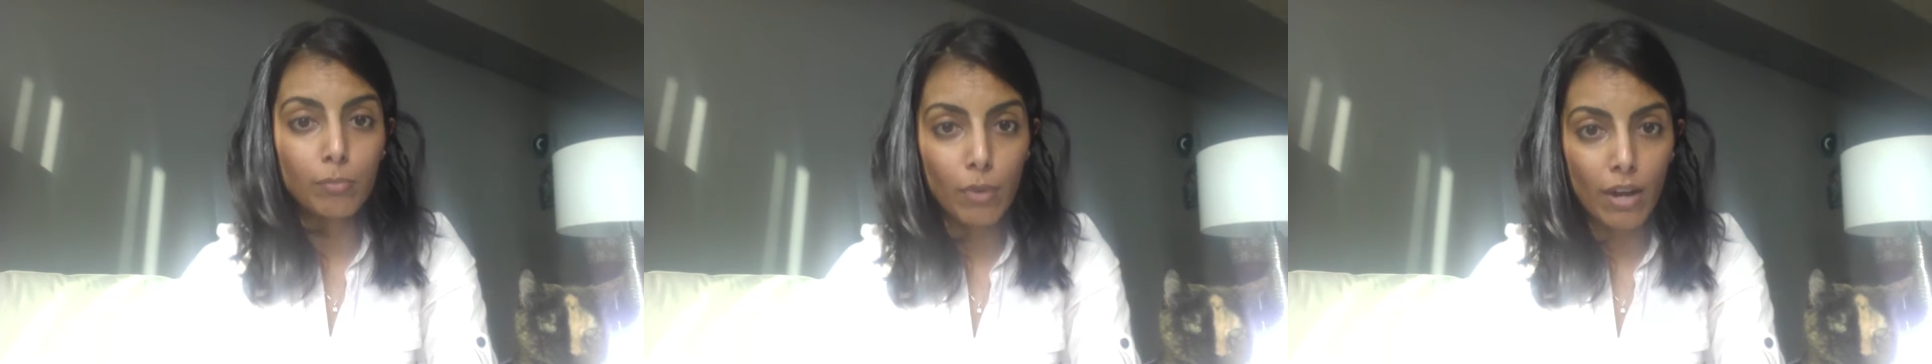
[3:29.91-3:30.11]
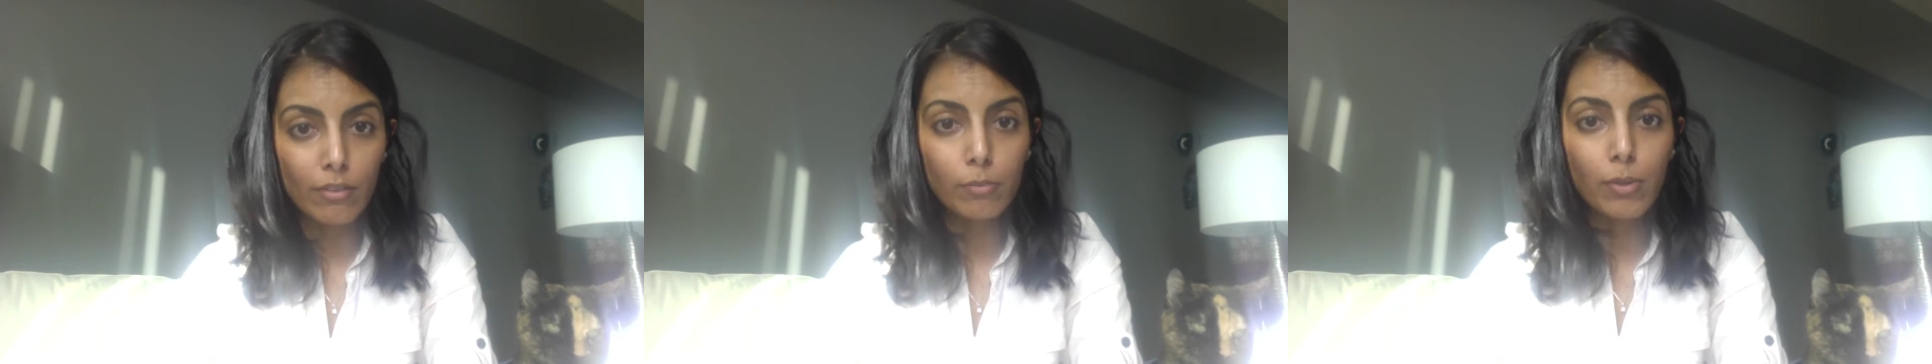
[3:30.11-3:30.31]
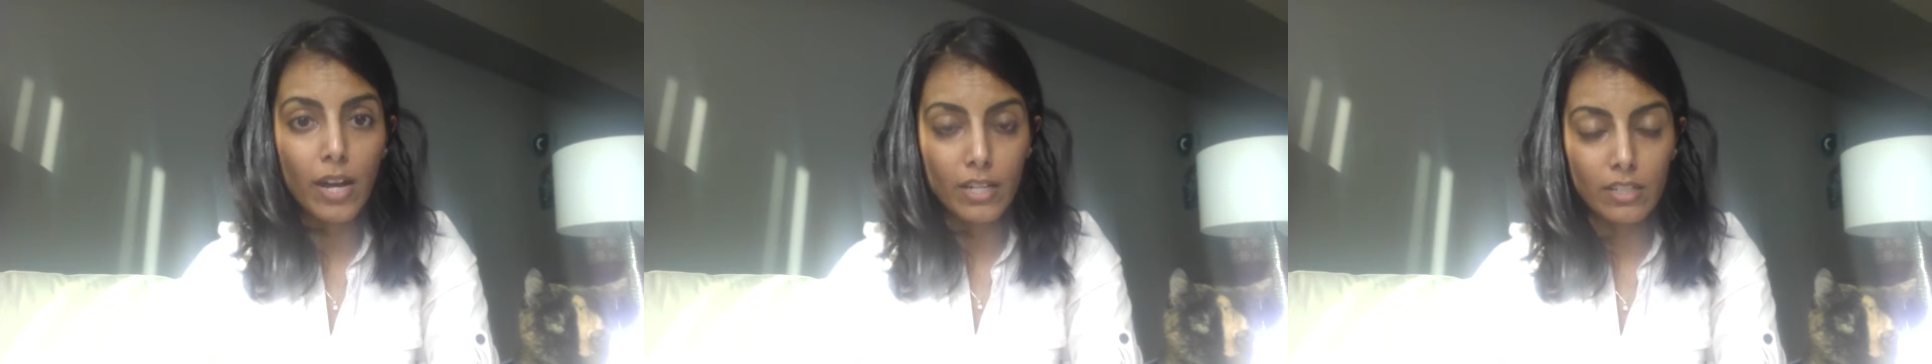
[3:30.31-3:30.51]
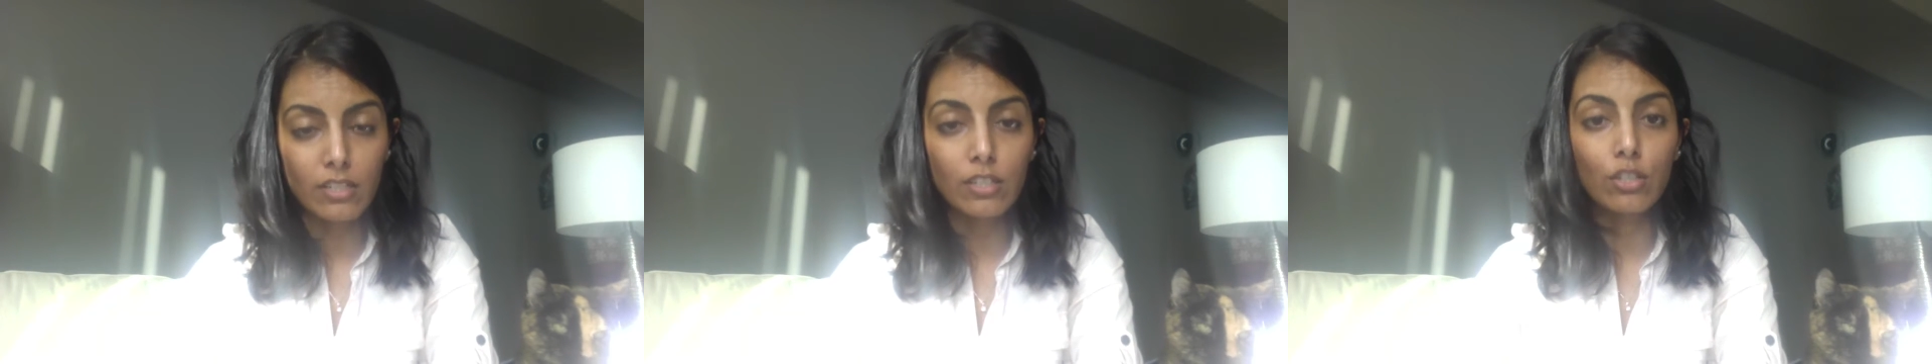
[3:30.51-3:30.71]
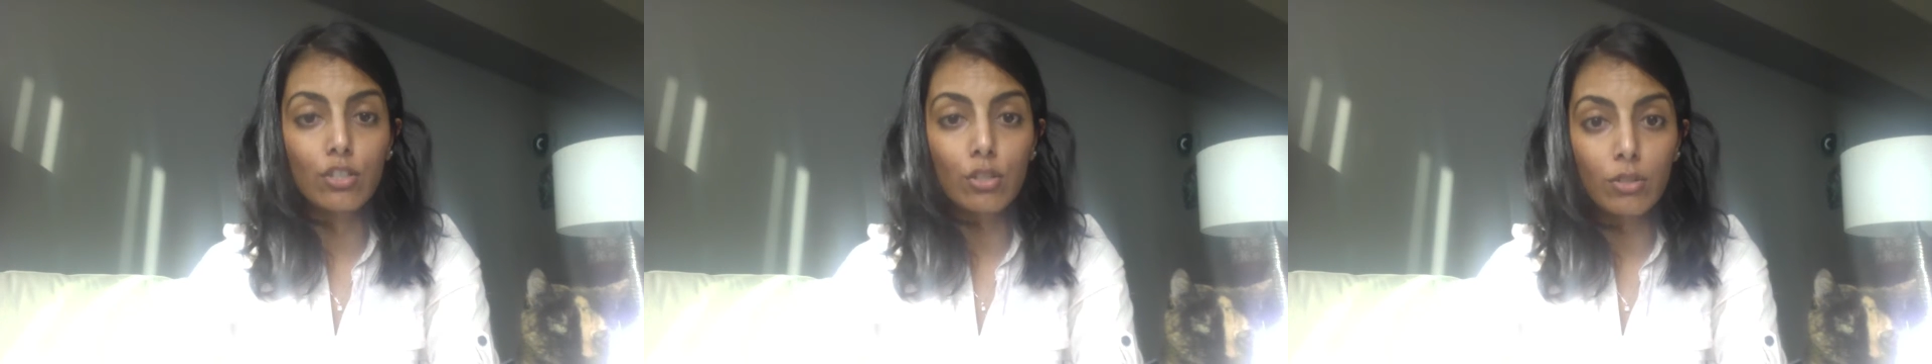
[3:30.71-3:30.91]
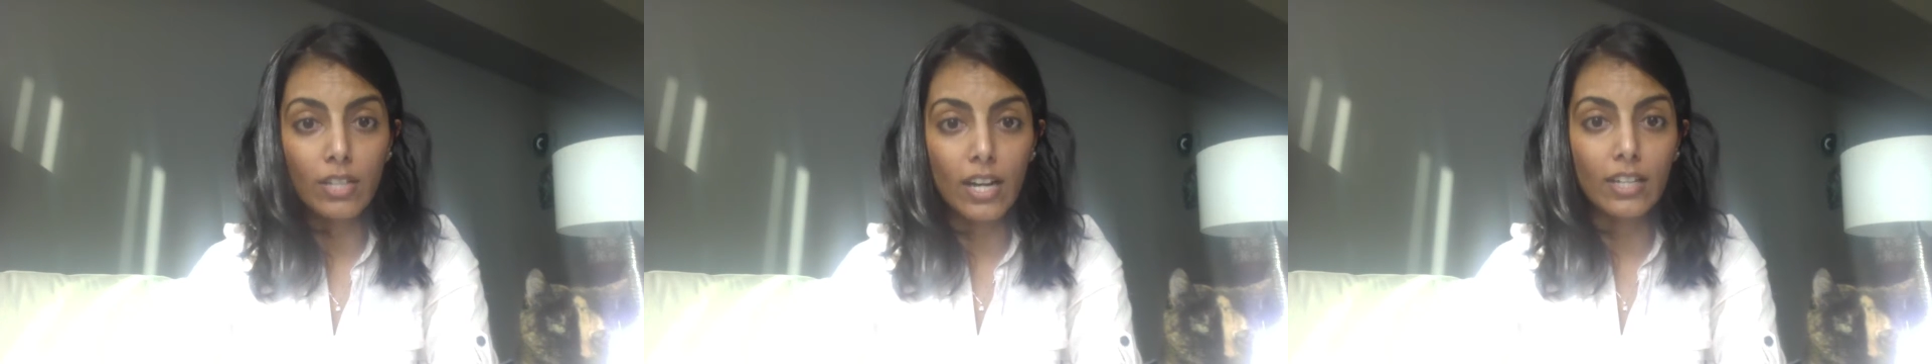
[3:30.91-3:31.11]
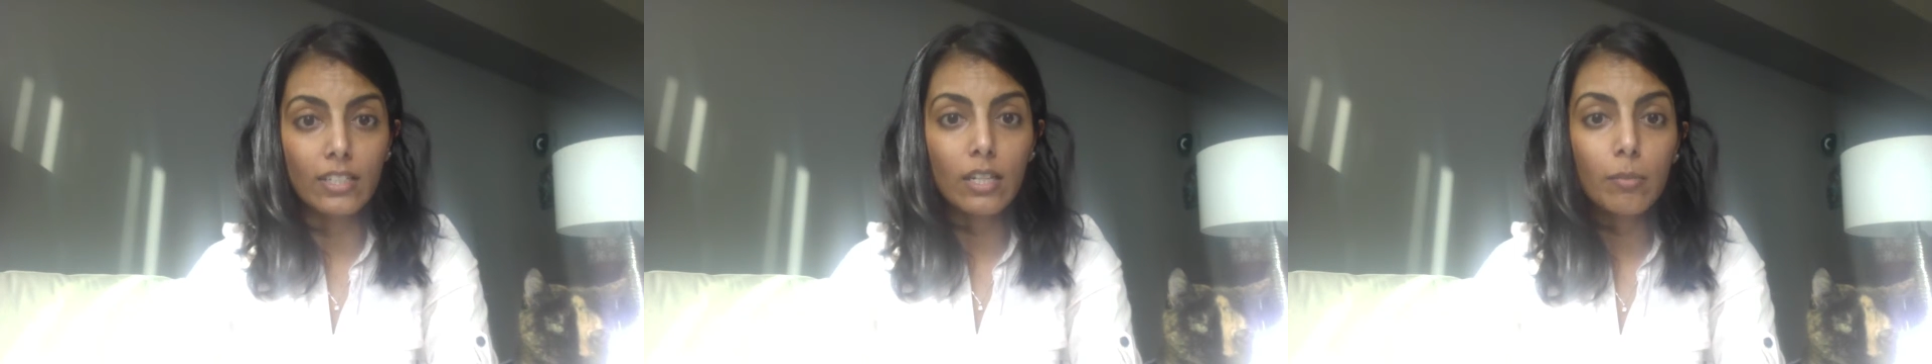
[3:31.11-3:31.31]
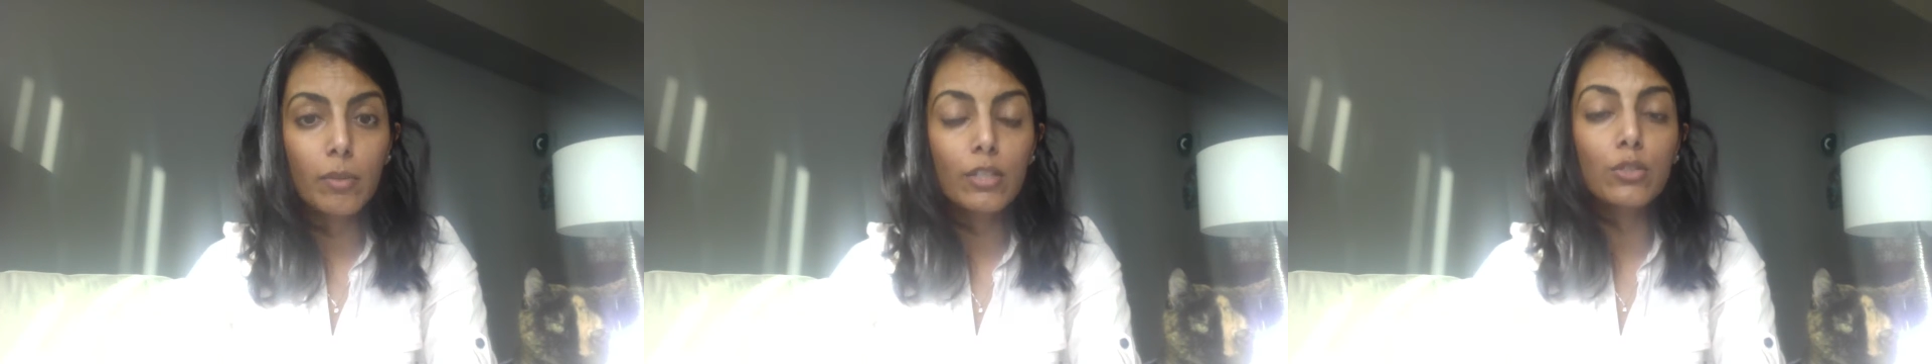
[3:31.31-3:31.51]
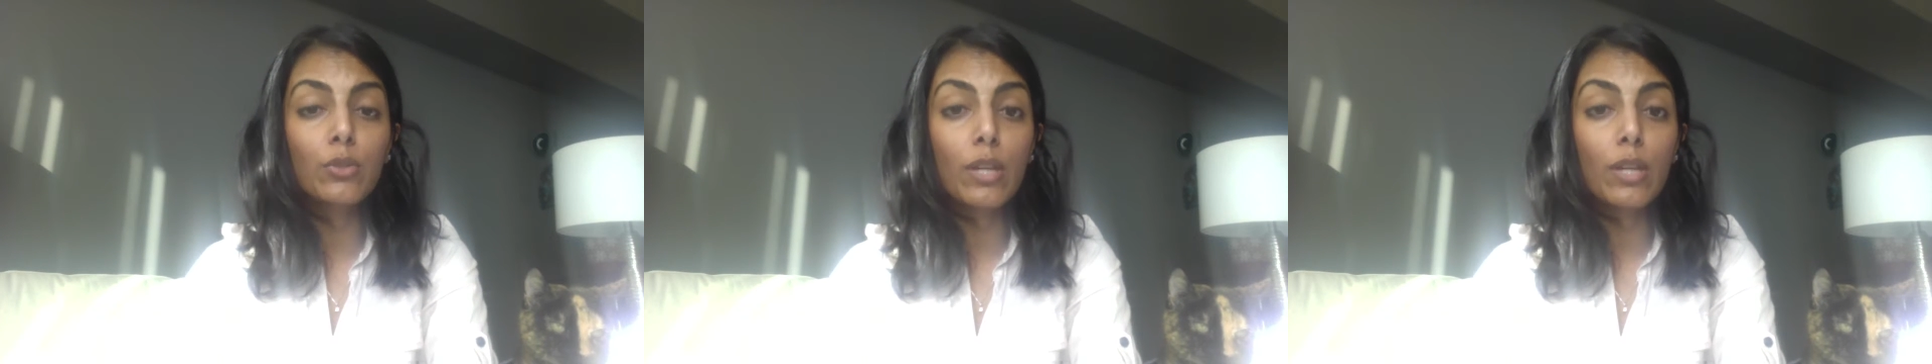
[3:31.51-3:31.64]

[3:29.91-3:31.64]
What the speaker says: private practice than you do in academics.